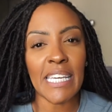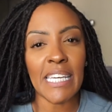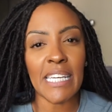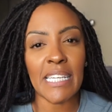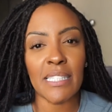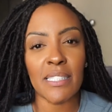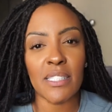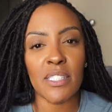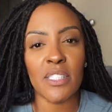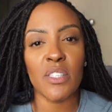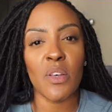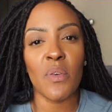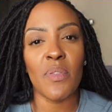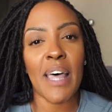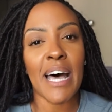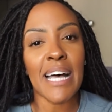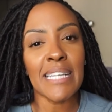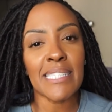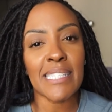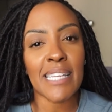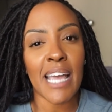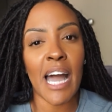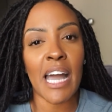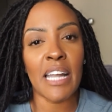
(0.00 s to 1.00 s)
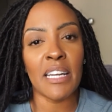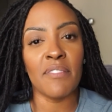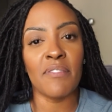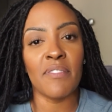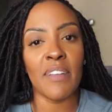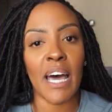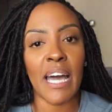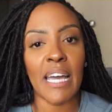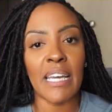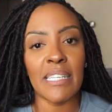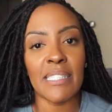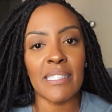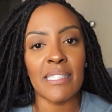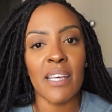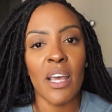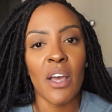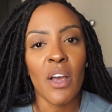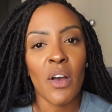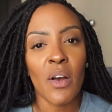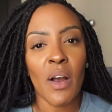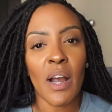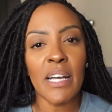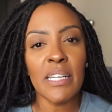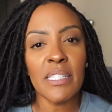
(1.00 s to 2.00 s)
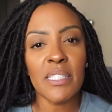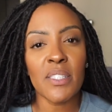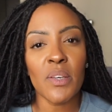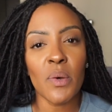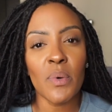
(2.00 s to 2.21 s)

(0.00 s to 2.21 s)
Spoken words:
eat. So that's kind of nice, right?